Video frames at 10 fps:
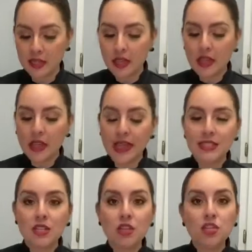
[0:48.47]
And it
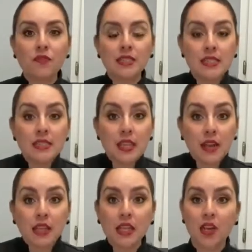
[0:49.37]
also fits
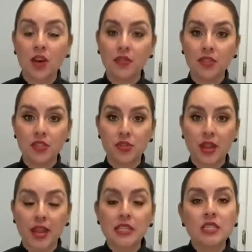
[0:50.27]
snugly on the
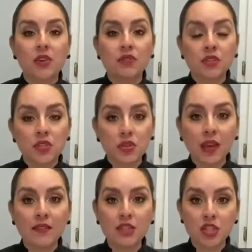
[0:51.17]
tray. So if you do
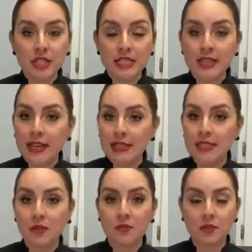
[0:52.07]
have a cheese that has
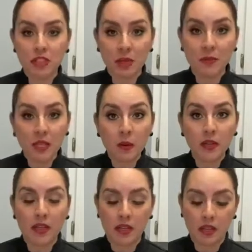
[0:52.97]
some liquid
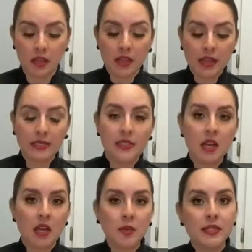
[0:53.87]
in it, it's
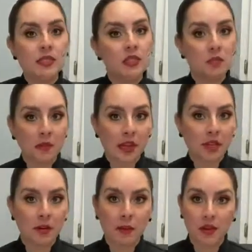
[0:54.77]
not going to splatter
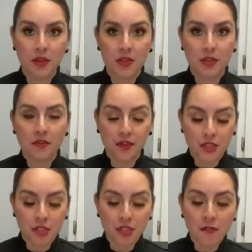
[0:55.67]
about in your
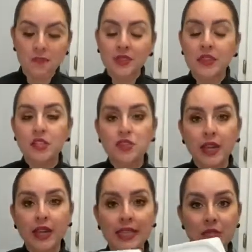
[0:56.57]
fridge. The
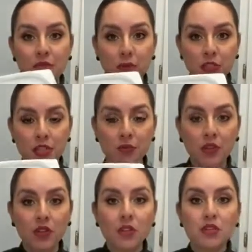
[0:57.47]
tray is
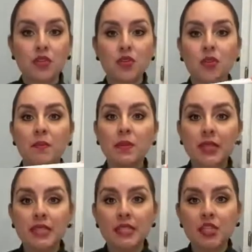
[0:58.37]
reversible, so you can
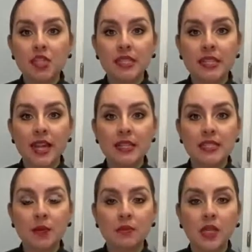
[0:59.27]
place a cheese that has
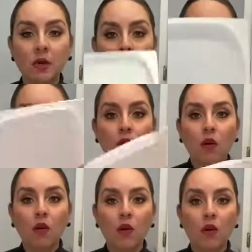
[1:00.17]
some liquid
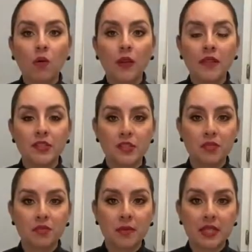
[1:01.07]
or one that just
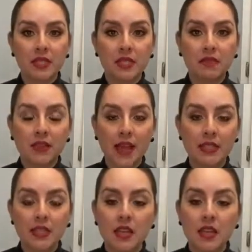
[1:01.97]
remains flat.